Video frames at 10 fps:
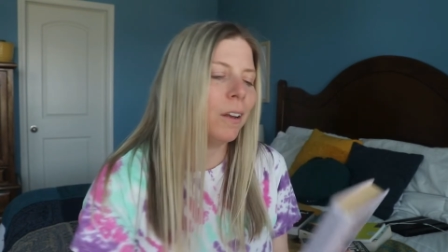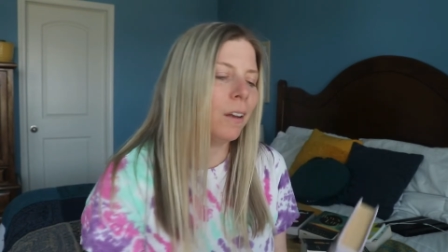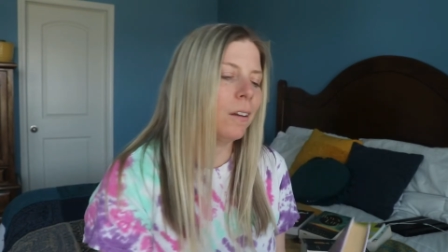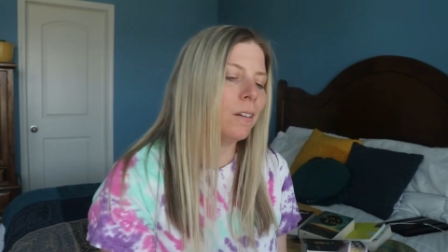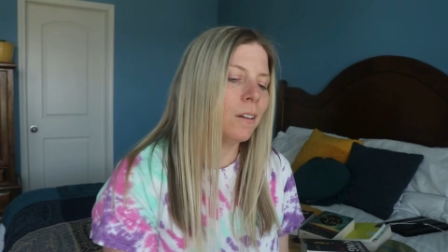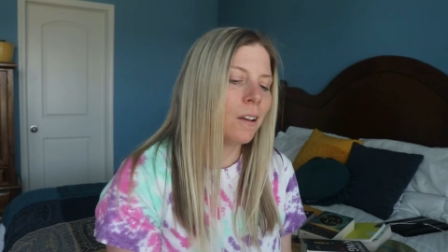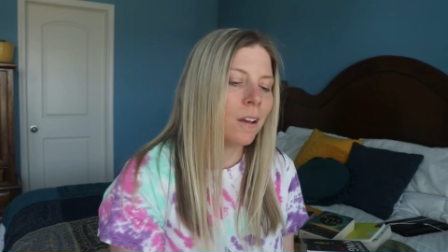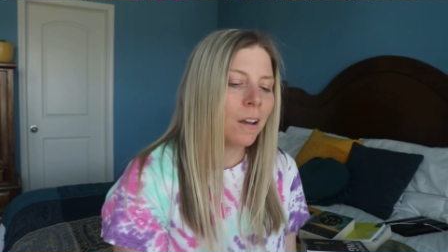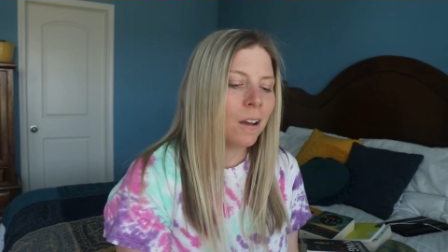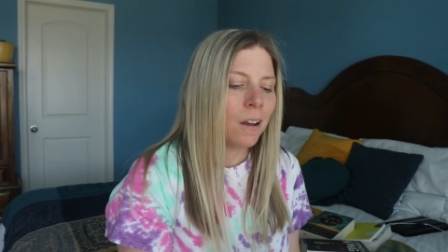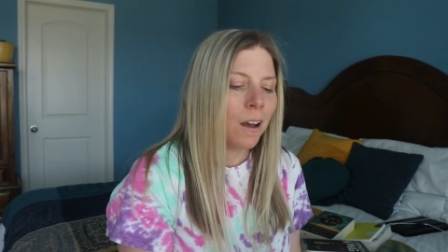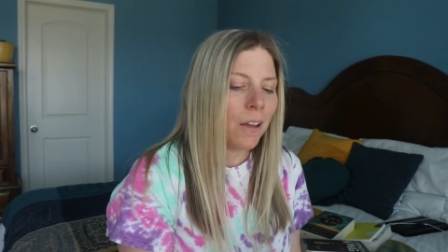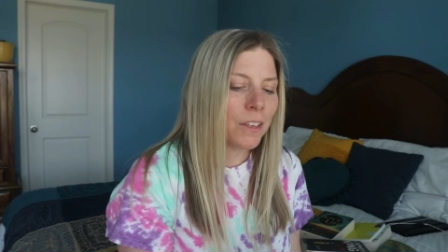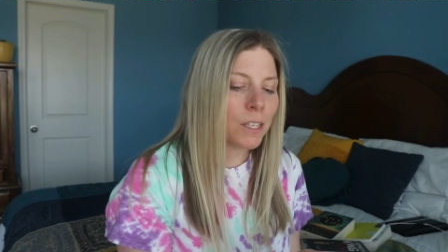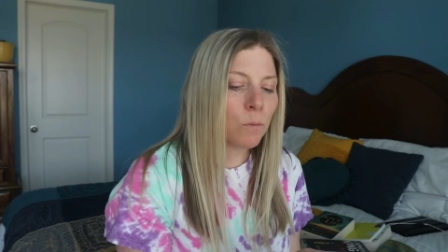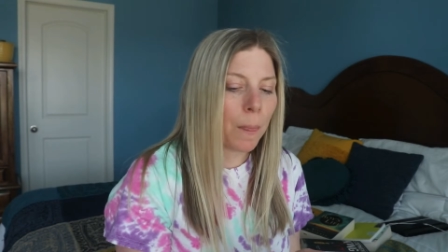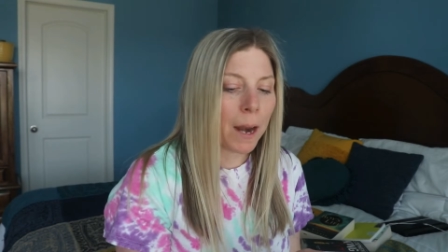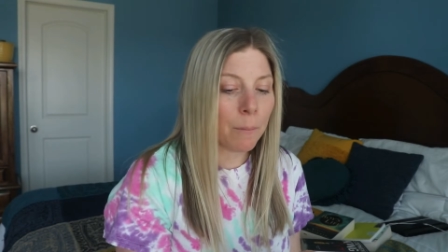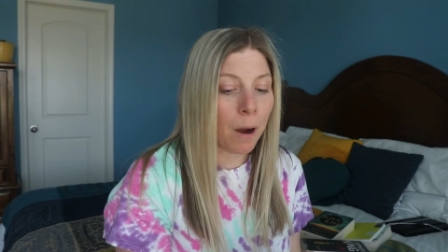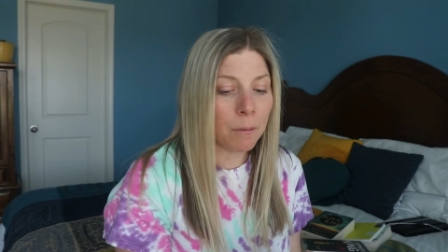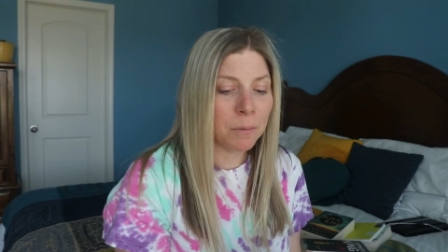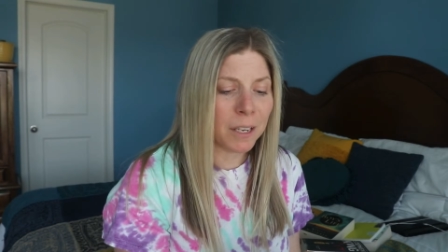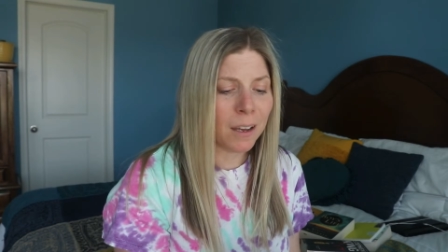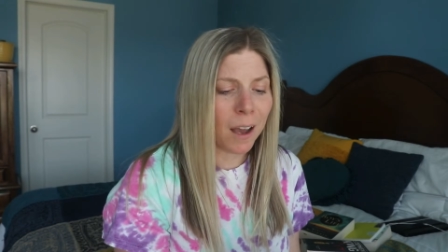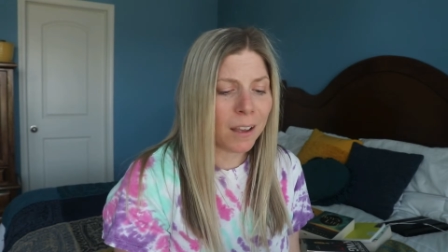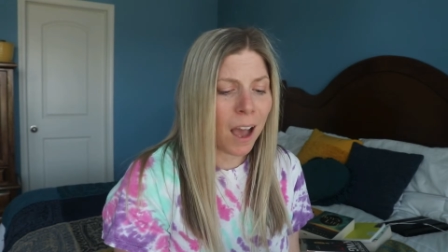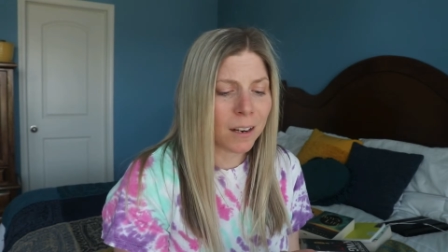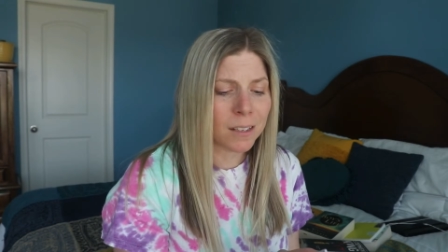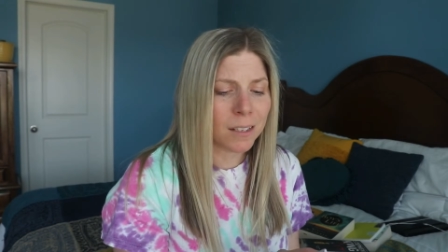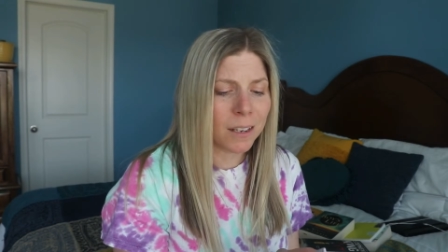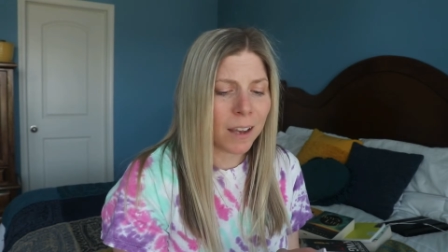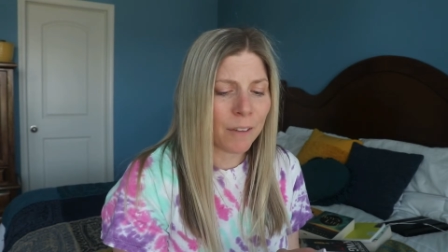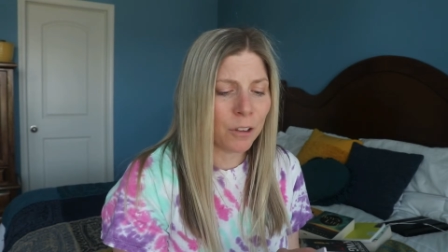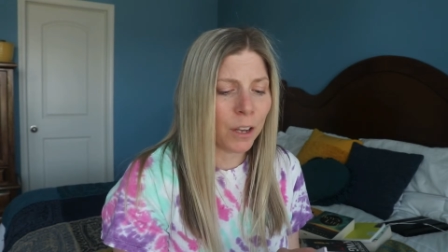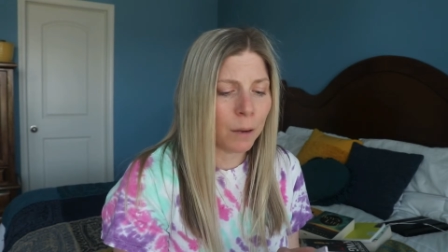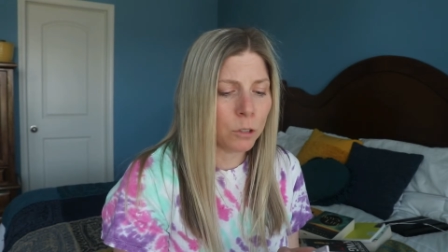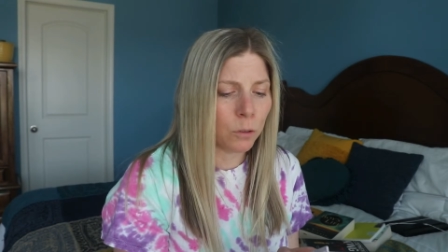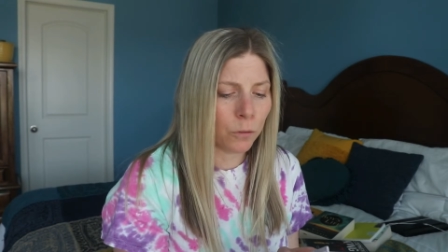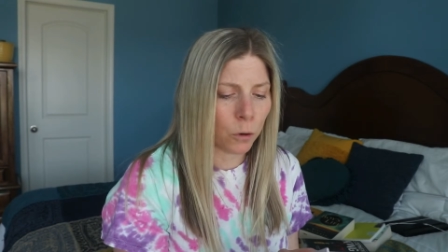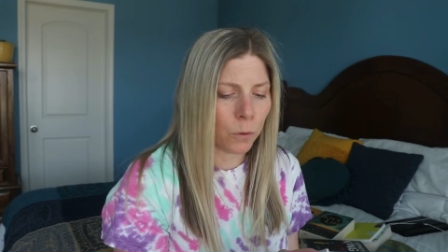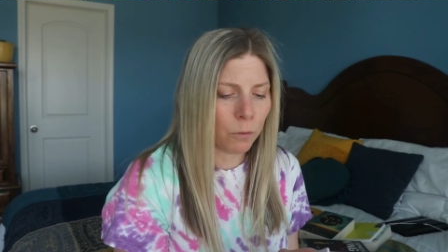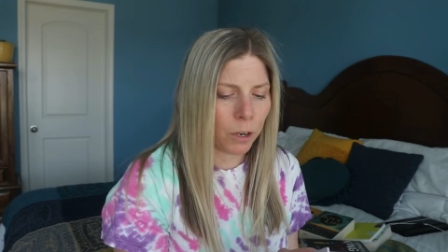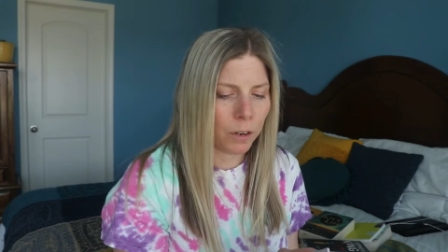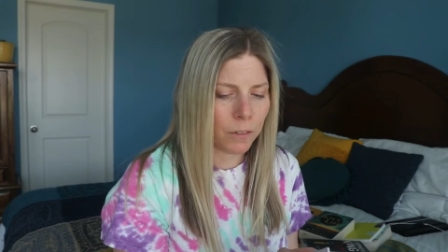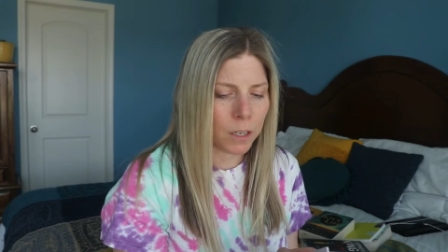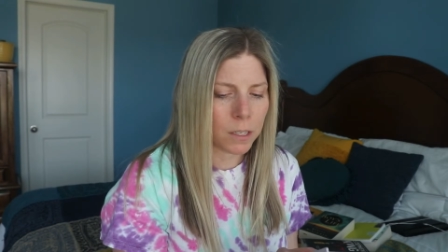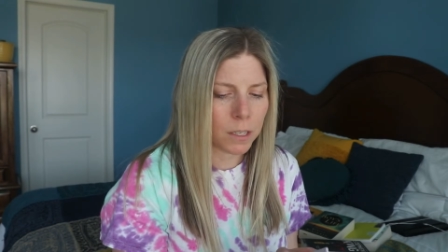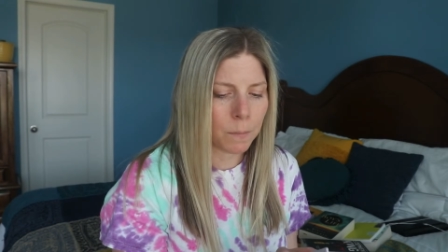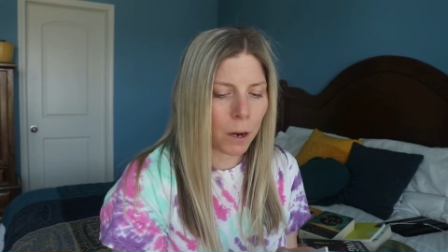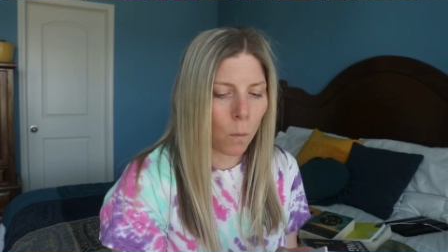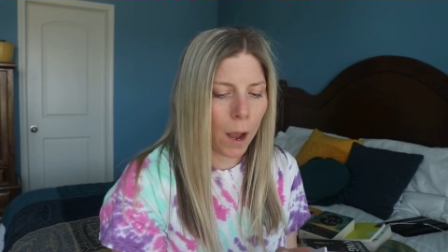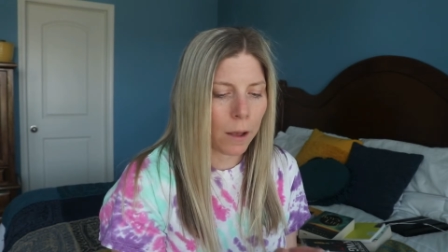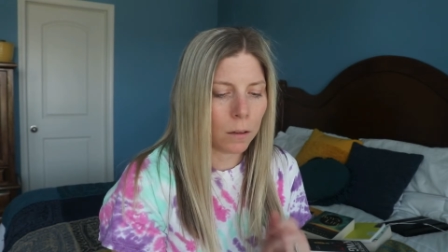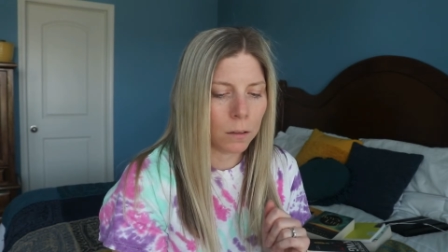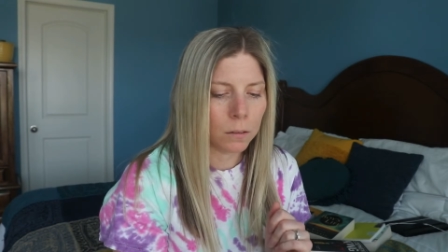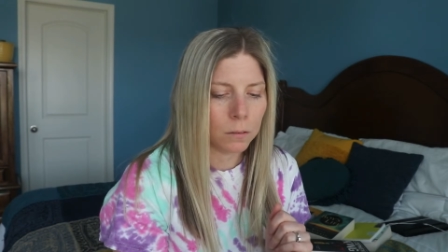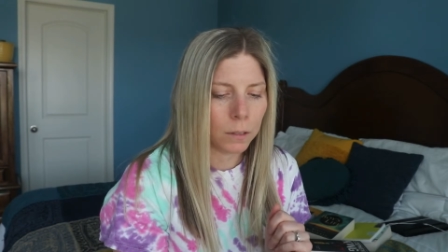And this is one that I probably, I honestly, I feel like I'm due for a reread of this. It's been a while.